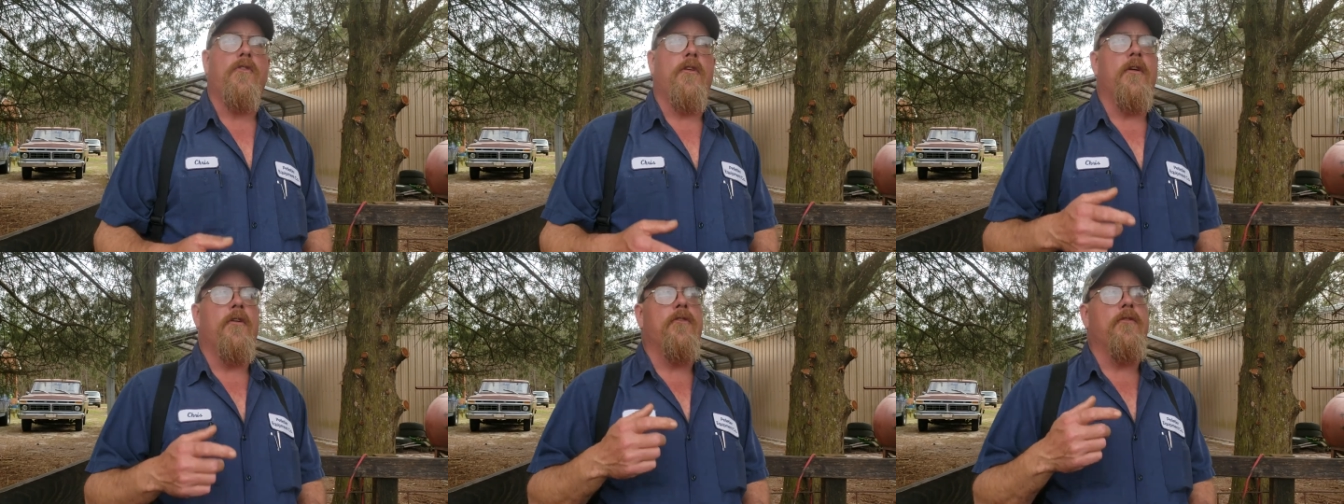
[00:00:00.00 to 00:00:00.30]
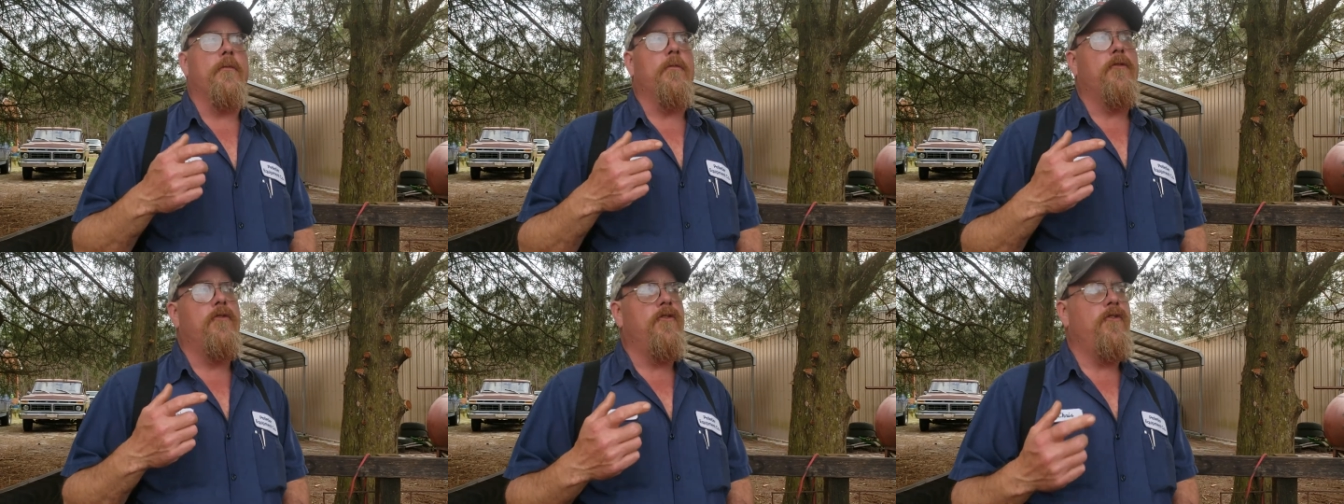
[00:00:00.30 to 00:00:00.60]
there's
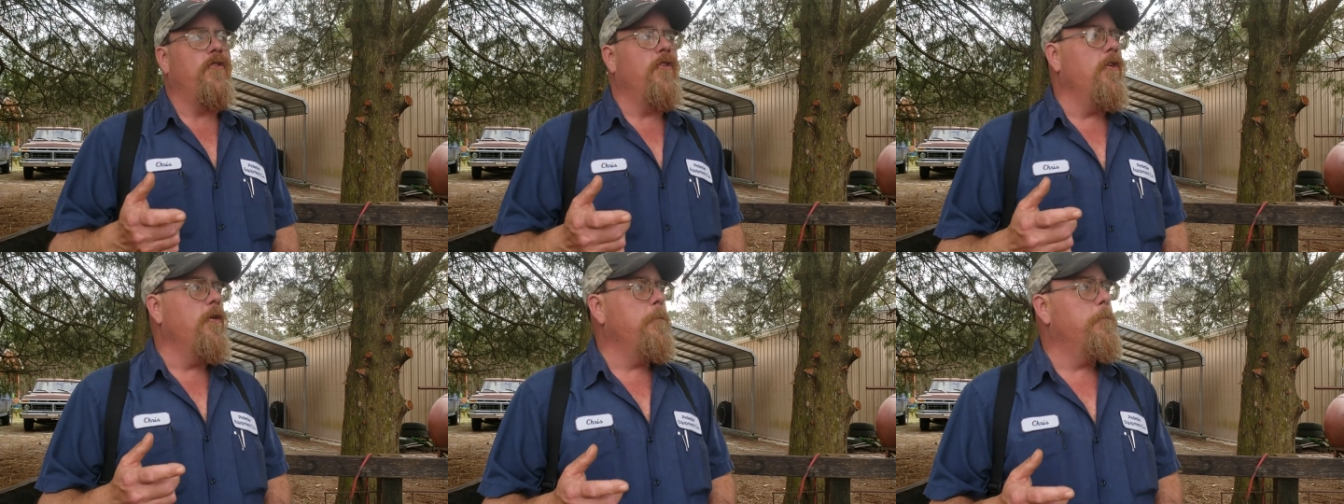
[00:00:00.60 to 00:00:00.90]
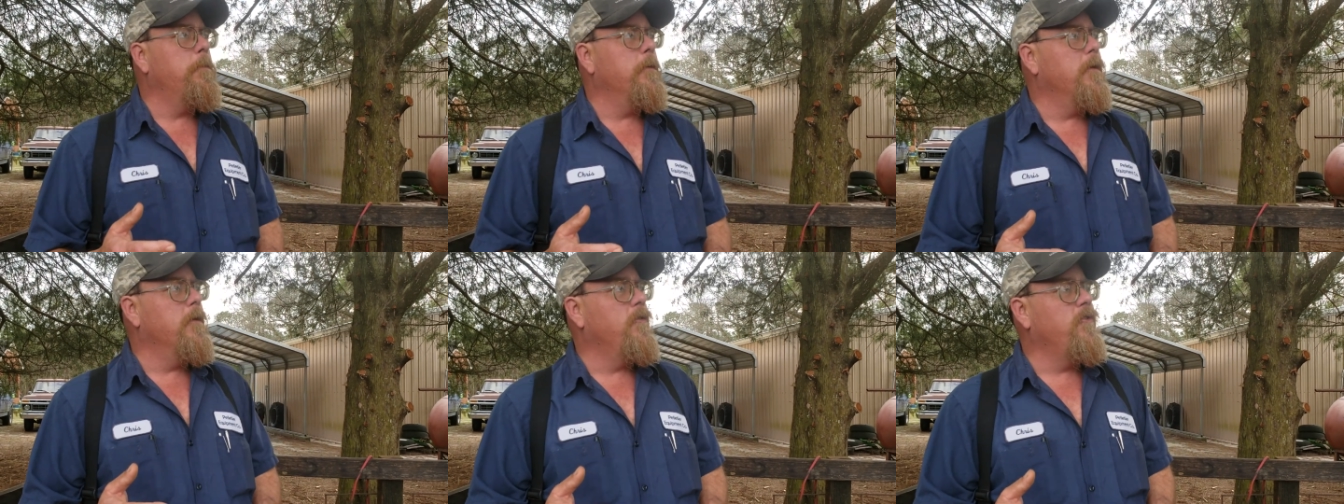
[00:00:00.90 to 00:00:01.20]
some
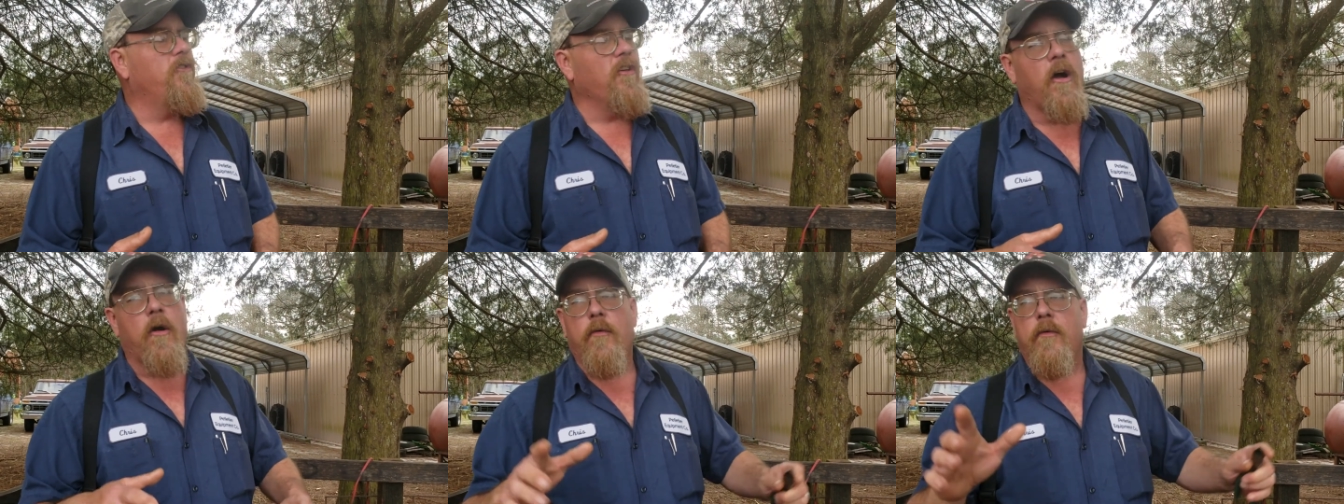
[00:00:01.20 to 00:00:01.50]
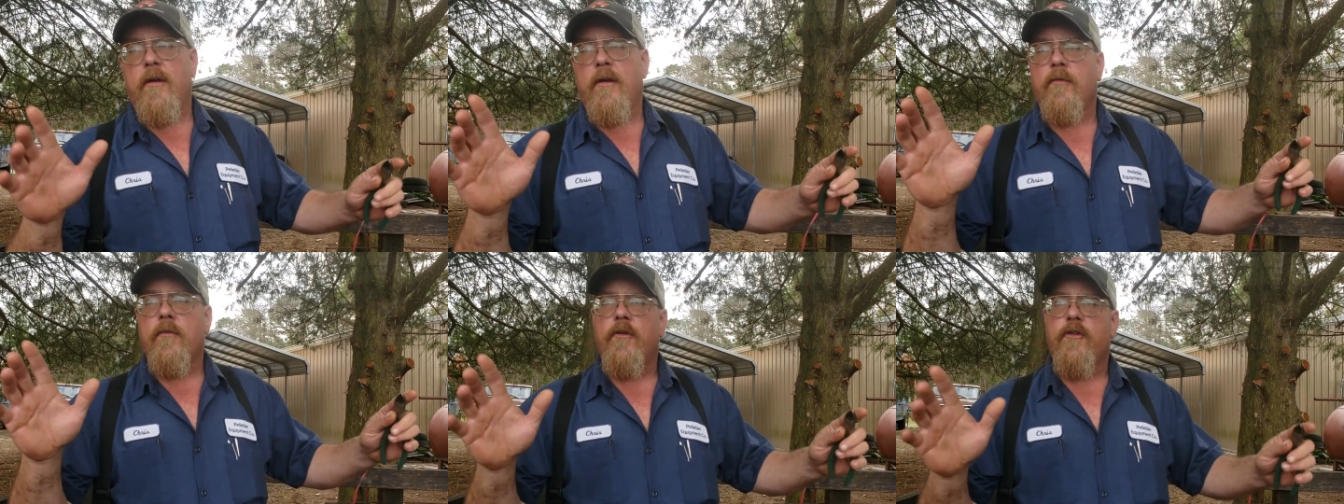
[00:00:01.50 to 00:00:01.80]
stupid
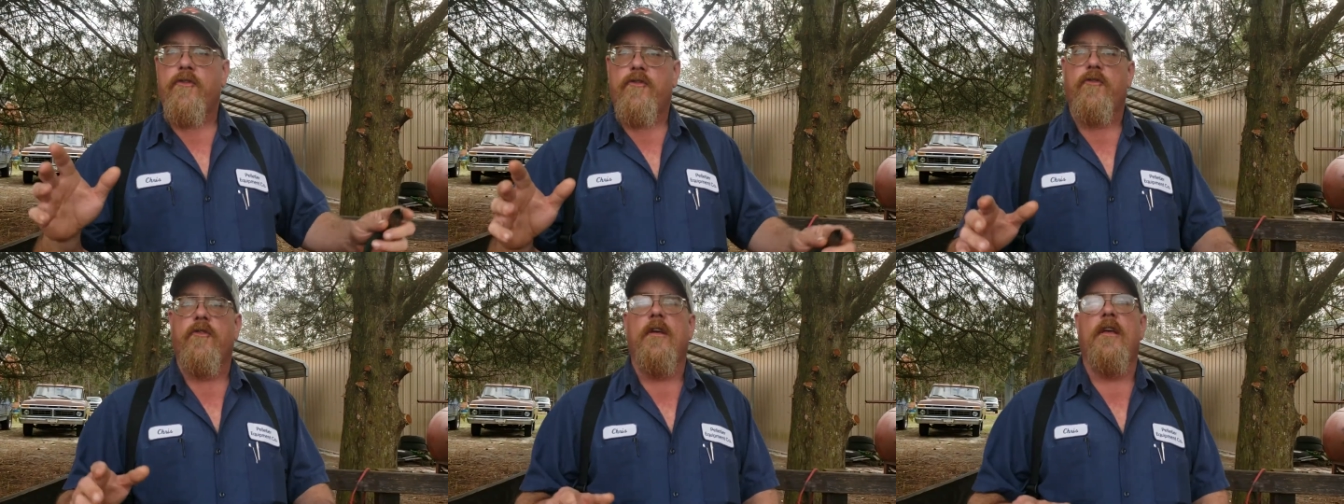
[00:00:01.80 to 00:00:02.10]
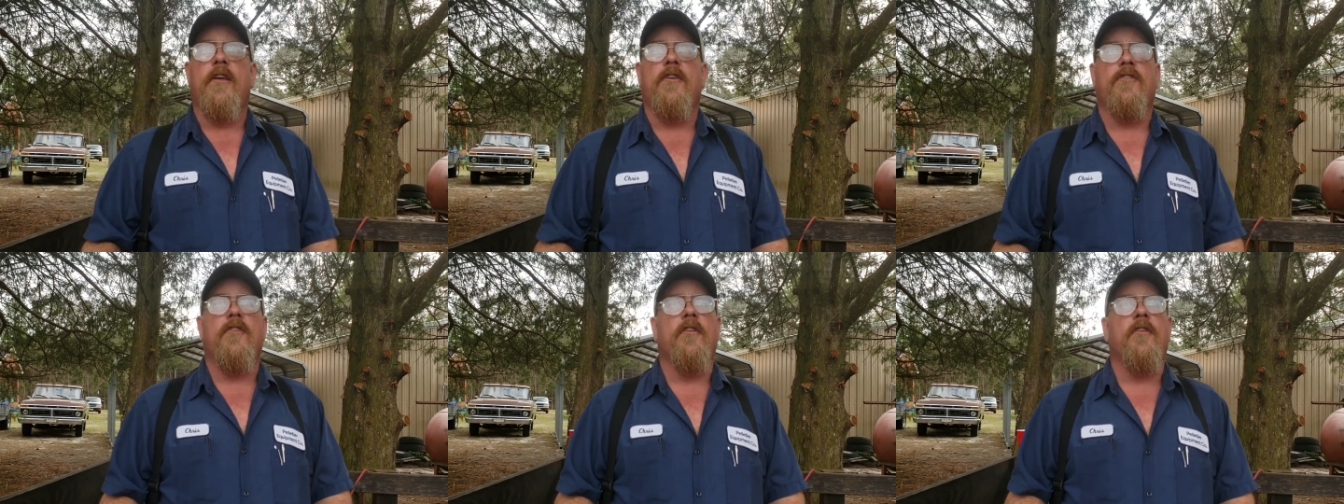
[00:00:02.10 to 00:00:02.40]
zoning
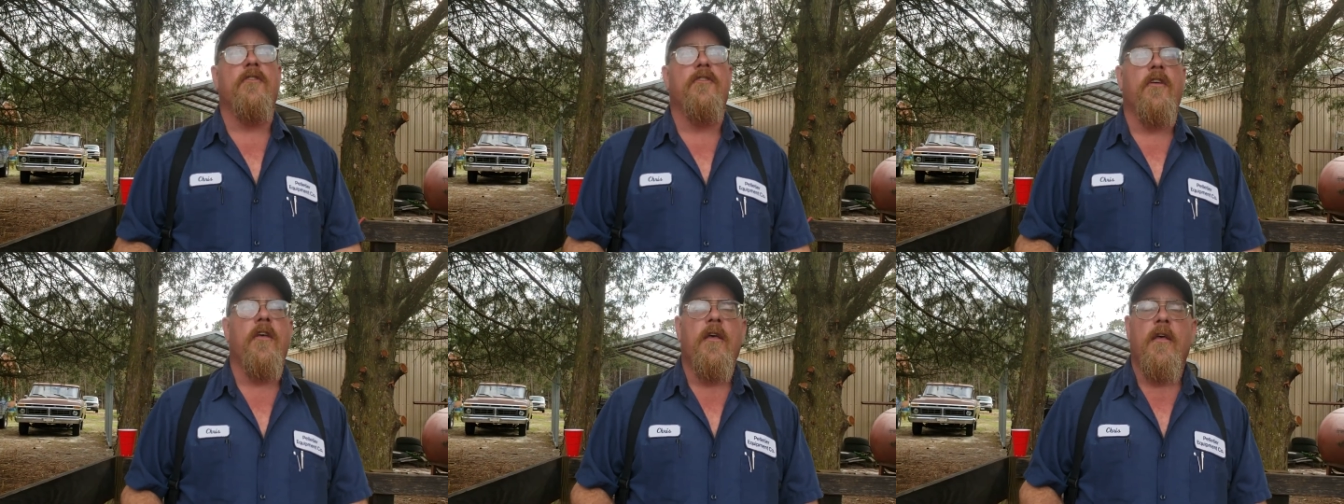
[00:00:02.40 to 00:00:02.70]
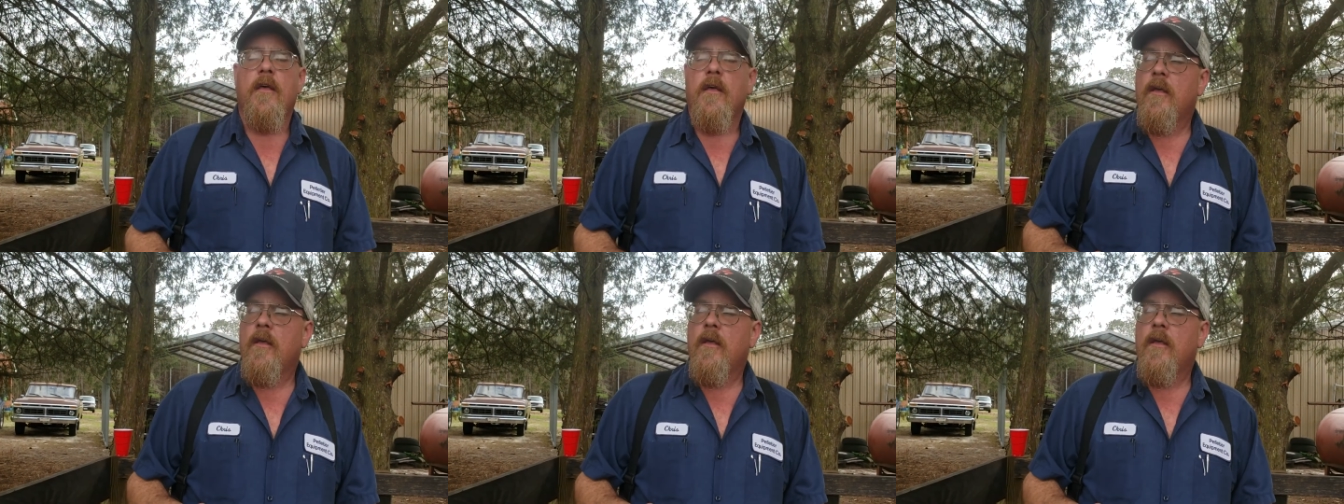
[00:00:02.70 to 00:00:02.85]
restrictions,